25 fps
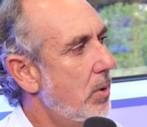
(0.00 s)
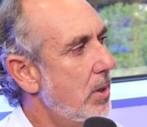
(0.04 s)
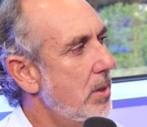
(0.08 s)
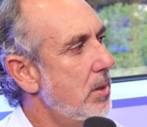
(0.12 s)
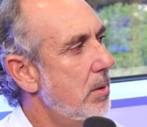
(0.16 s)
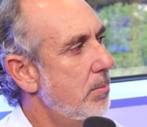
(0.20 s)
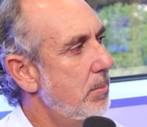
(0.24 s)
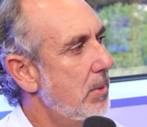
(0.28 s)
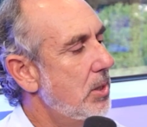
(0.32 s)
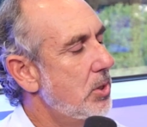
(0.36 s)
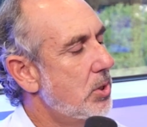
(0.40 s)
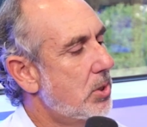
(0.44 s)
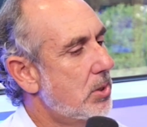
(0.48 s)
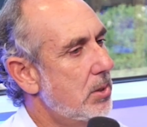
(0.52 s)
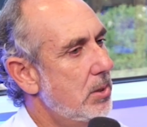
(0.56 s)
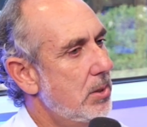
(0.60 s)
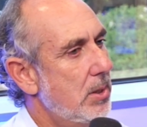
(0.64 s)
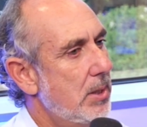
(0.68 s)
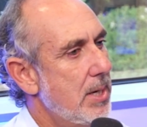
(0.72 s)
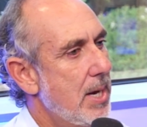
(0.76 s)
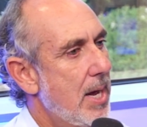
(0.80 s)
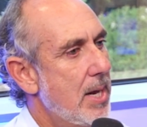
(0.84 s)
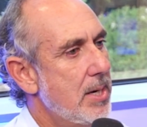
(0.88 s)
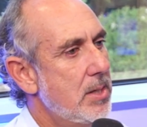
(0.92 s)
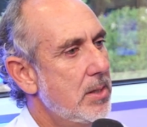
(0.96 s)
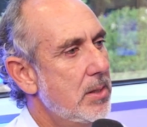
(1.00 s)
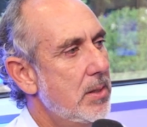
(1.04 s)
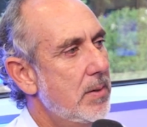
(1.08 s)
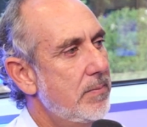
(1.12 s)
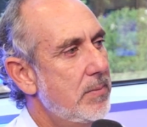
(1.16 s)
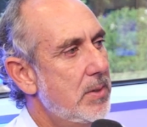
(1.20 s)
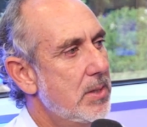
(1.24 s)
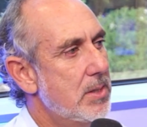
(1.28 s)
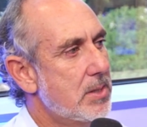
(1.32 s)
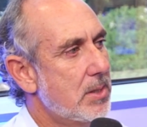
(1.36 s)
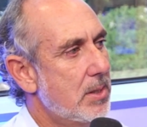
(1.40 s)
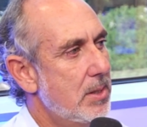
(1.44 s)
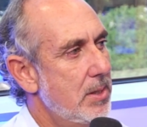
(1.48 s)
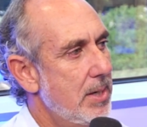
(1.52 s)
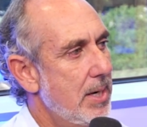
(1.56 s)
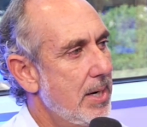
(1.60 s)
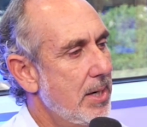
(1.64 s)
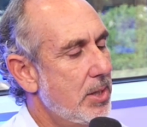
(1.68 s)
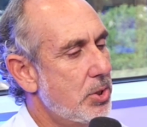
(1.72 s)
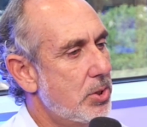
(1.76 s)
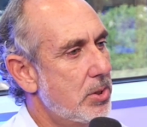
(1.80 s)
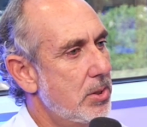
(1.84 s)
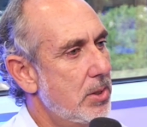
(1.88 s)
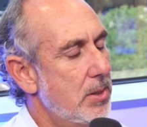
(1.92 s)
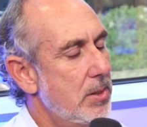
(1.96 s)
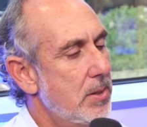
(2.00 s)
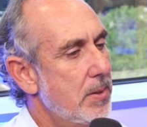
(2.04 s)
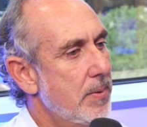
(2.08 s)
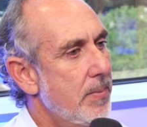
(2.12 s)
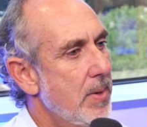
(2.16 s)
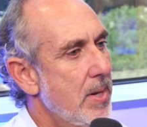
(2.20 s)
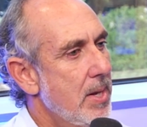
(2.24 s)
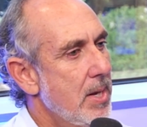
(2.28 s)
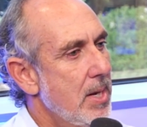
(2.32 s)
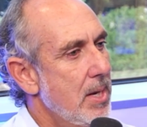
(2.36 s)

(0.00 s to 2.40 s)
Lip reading: dimension the idea of disconnection.